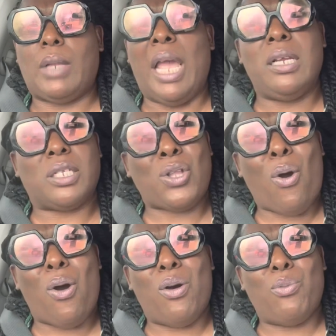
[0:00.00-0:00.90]
the
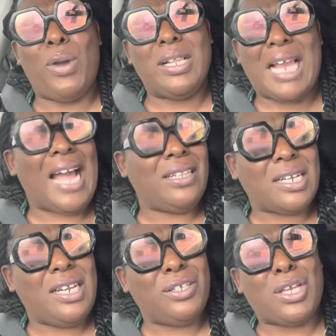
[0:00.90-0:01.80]
store, we just
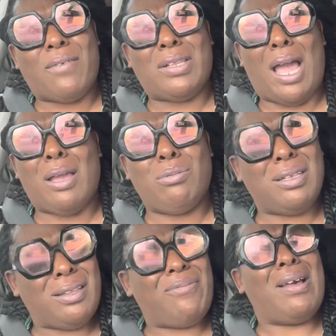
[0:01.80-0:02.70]
looking at each other like,
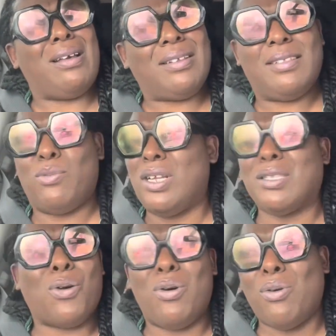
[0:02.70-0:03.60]
what the fuck? What is
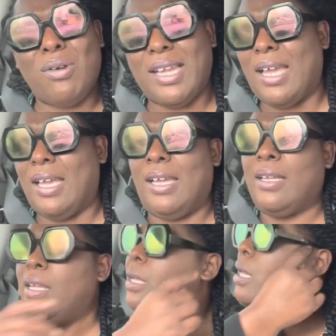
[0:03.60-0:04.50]
going on here?
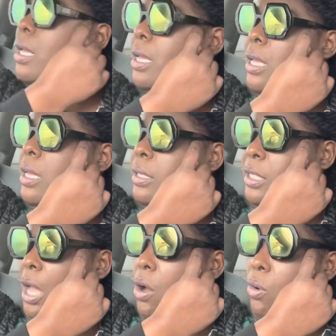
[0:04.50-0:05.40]

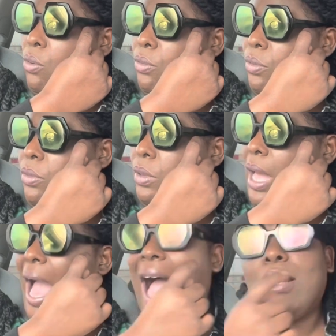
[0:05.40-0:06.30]
So
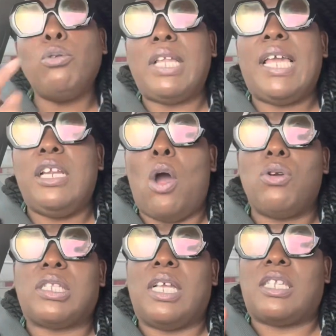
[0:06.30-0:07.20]
I don't think he
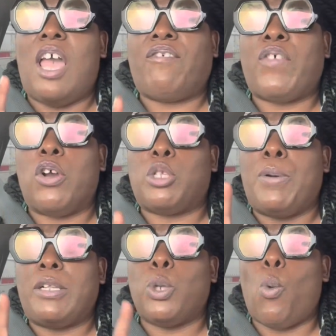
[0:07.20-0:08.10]
noticed us at first,
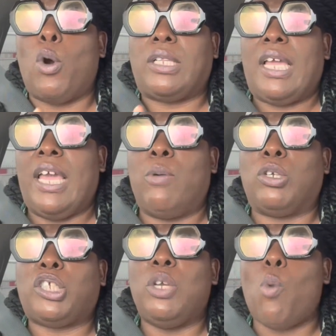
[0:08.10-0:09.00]
but toward the end
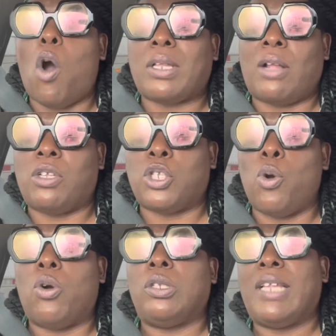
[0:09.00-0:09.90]
when she walked out the
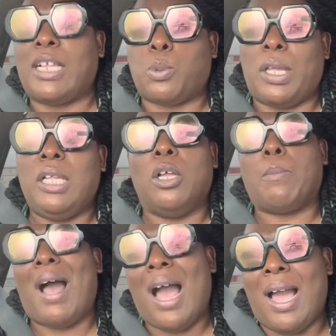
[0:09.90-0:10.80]
store, that's when he looked
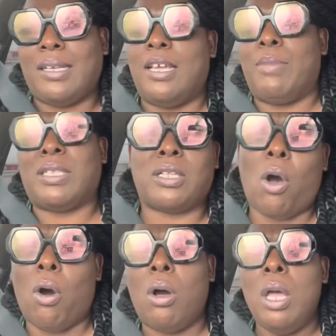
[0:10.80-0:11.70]
behind him and
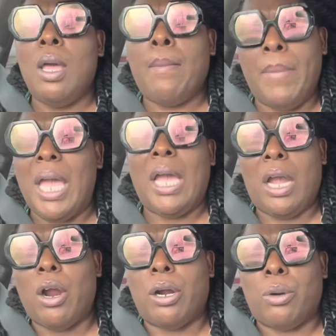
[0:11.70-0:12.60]
saw me and
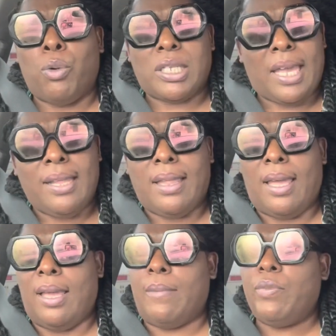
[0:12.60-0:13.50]
her was in
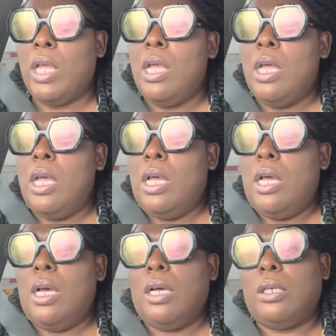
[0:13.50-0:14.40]
there.
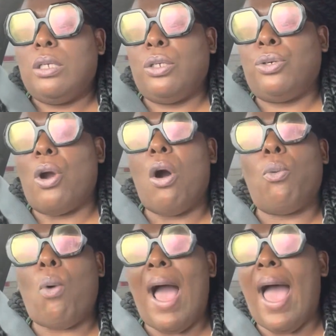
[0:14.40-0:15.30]
Girl,
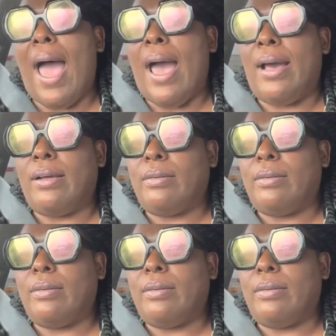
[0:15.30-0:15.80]
why?